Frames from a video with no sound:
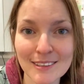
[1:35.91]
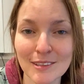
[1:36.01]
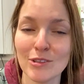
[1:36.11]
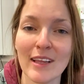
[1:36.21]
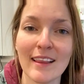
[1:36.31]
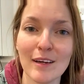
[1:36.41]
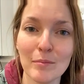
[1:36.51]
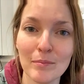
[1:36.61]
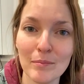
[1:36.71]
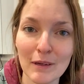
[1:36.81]
so that they
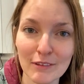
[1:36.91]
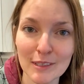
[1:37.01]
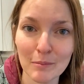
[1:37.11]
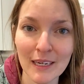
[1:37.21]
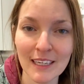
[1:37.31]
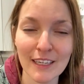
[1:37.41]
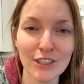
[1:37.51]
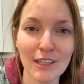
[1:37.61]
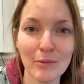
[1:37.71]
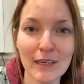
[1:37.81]
could give us some
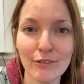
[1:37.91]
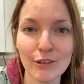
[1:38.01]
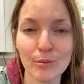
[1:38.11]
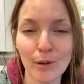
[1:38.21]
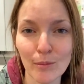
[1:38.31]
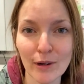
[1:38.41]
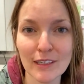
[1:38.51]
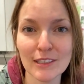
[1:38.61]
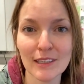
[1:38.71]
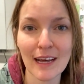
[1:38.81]
medication that we give her tomorrow morning
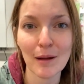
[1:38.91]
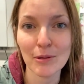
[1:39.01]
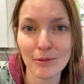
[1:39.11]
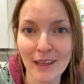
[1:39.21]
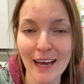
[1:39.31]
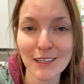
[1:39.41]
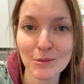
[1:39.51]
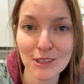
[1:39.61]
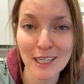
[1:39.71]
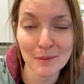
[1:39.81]
to help her relax
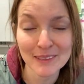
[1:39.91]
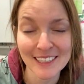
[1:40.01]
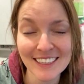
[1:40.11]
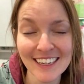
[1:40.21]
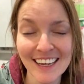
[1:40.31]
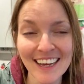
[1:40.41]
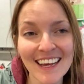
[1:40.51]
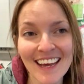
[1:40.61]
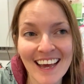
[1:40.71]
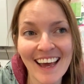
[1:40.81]
when she comes in.
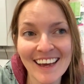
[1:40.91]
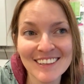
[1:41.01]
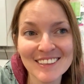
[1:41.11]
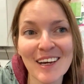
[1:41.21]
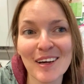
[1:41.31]
And